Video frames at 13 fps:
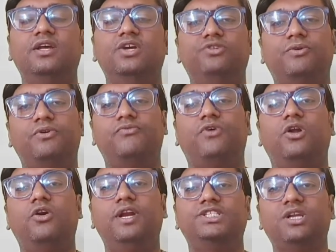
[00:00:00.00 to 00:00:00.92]
So you have to
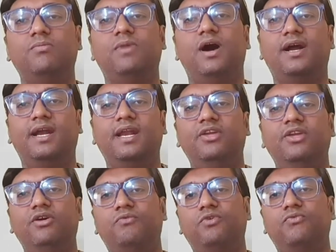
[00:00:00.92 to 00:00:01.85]
follow digital marketing. You
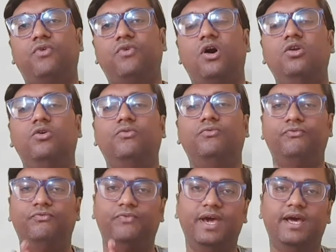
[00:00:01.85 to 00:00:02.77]
have to follow
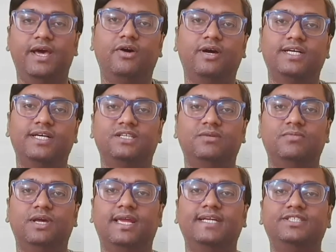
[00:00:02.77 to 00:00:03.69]
where your
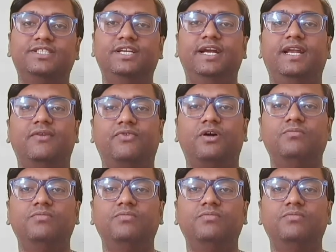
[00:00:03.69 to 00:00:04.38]
customer gets data from.